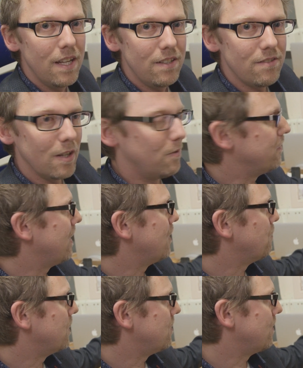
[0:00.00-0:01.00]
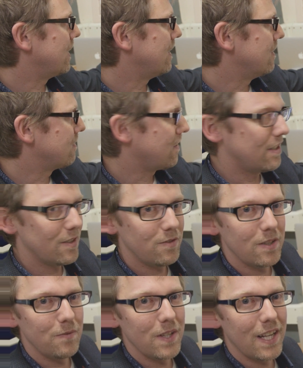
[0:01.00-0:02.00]
some of them were doing this kind of
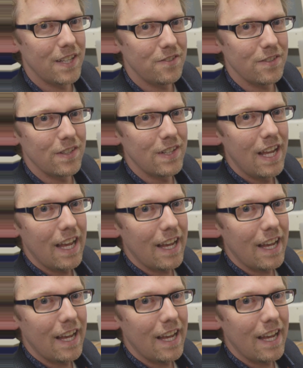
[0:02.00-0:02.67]
simulation,